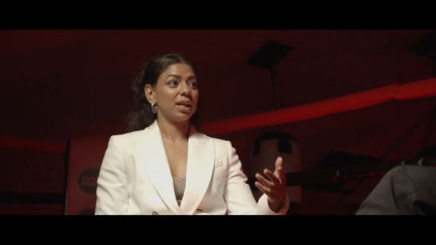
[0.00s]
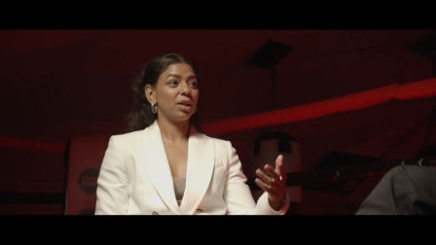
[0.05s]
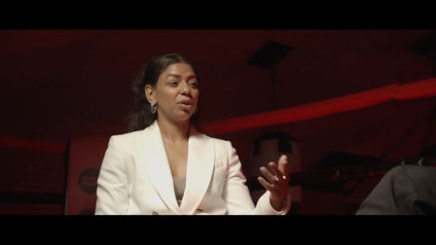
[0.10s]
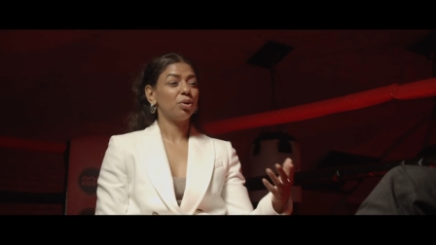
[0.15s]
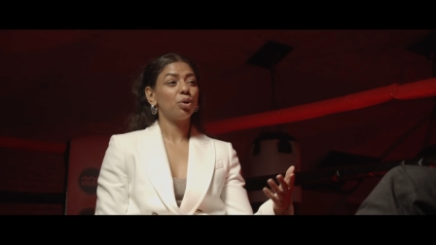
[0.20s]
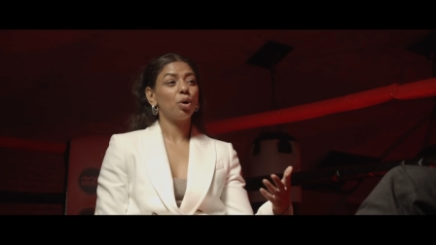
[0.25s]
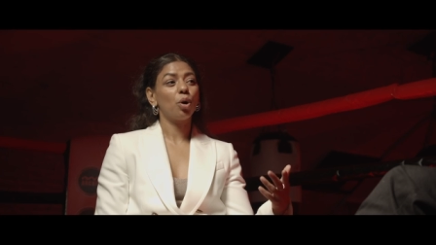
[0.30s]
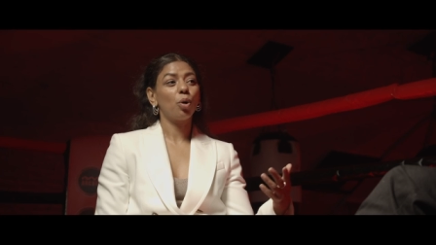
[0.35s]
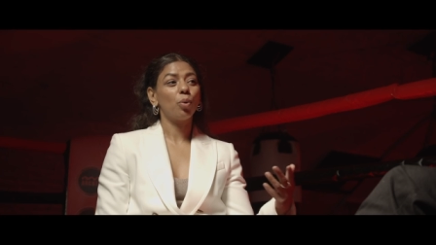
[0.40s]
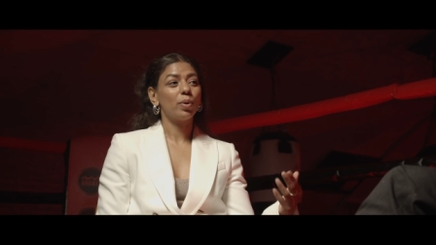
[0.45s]
they
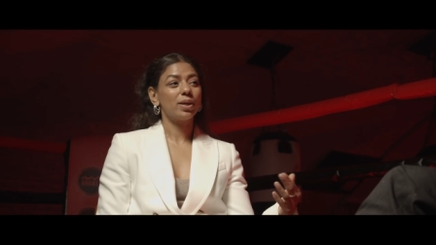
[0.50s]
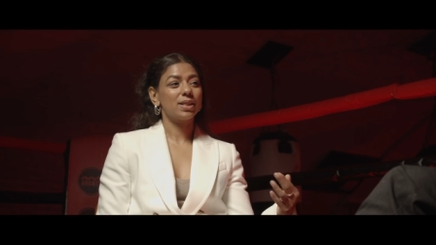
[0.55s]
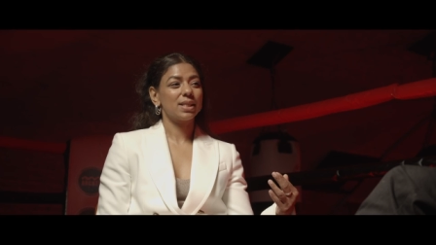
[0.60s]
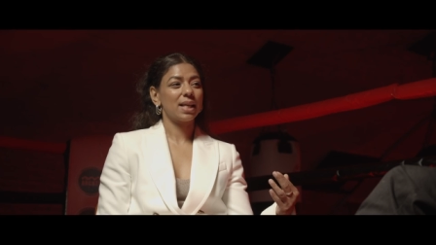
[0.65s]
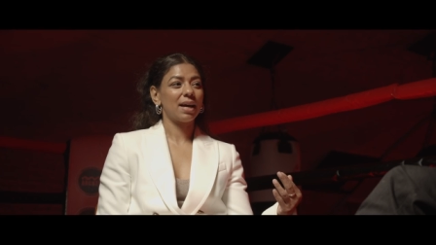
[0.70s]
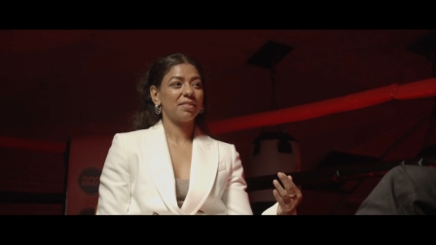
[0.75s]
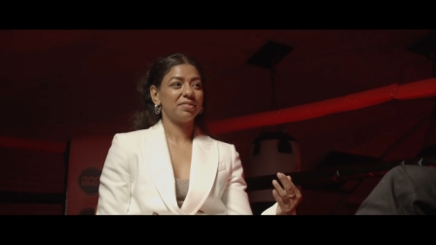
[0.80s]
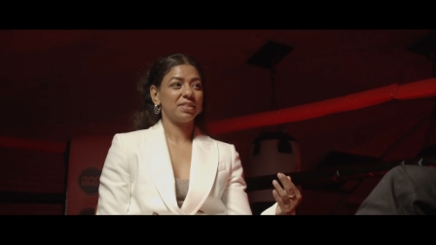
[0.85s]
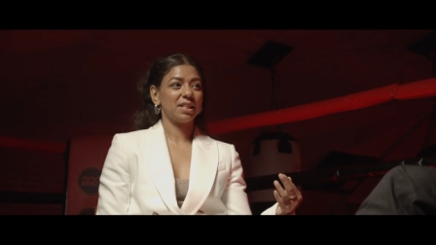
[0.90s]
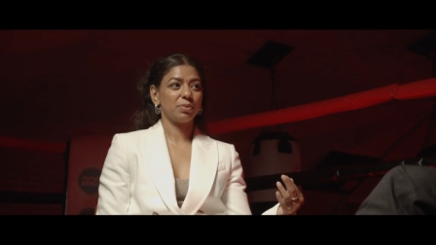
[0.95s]
don't always
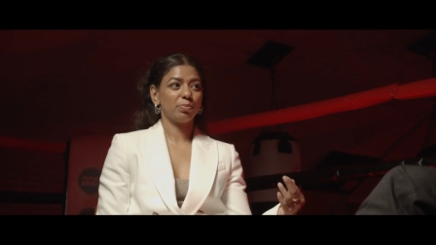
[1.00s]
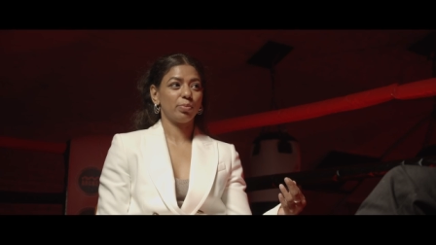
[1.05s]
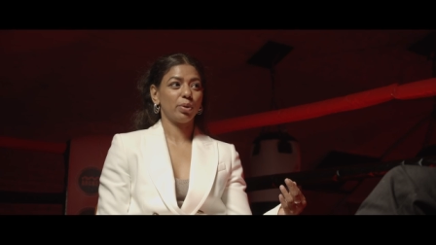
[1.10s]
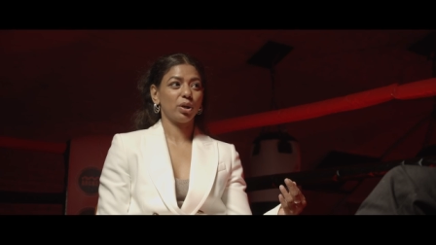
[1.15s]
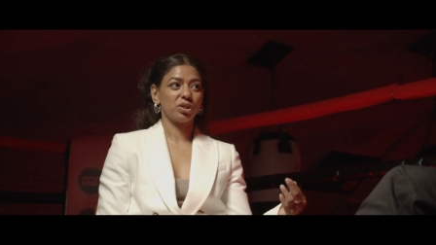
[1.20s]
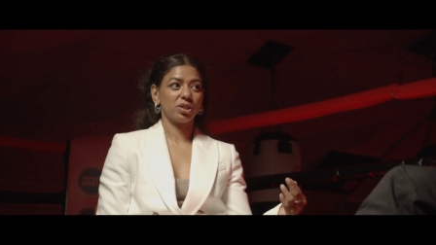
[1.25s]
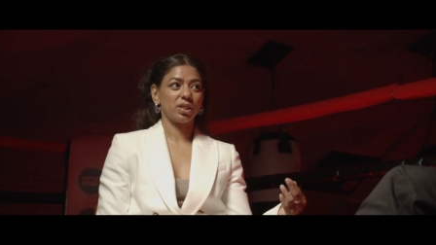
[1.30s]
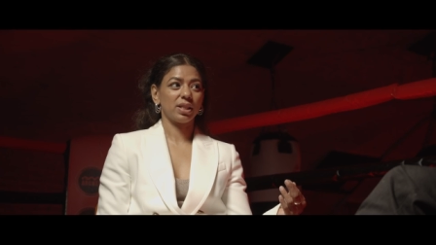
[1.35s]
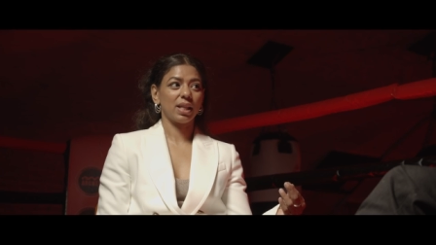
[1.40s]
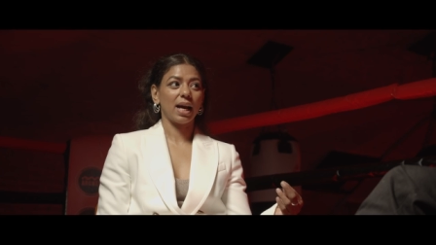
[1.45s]
have this
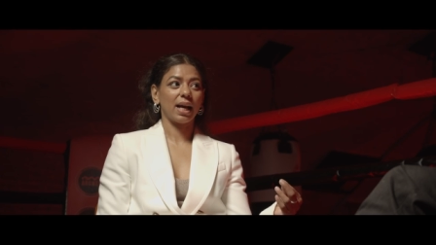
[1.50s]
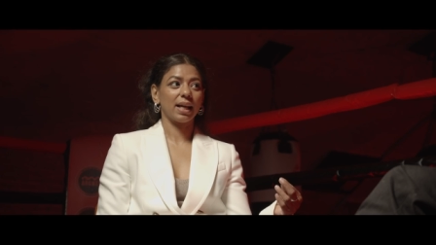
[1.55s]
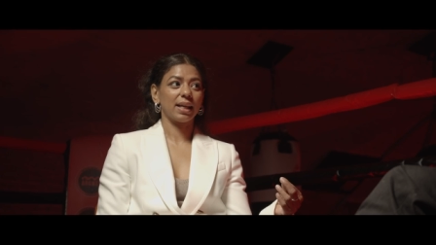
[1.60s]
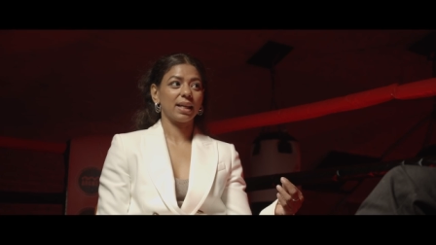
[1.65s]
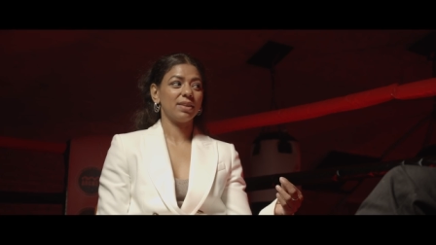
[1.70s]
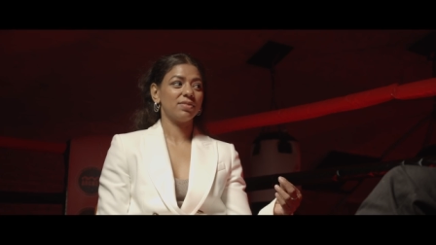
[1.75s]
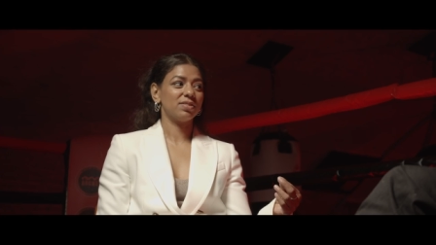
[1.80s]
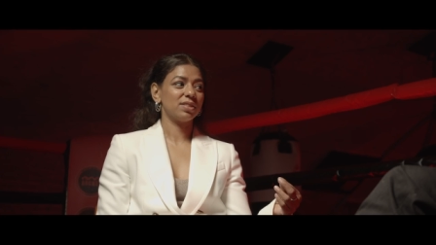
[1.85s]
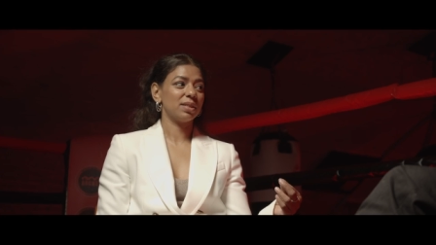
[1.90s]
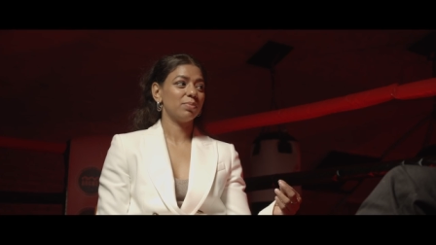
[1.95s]
person that
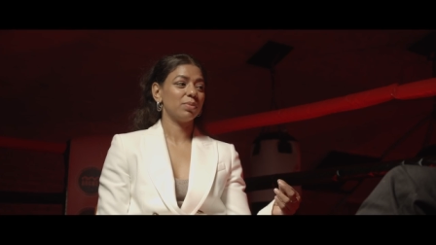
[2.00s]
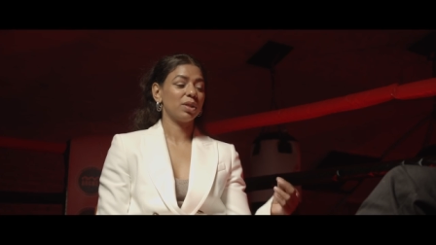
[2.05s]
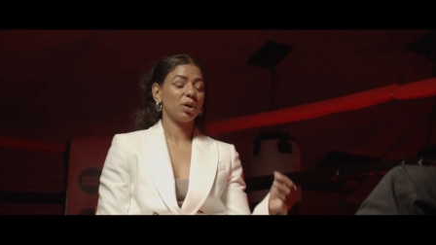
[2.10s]
gives them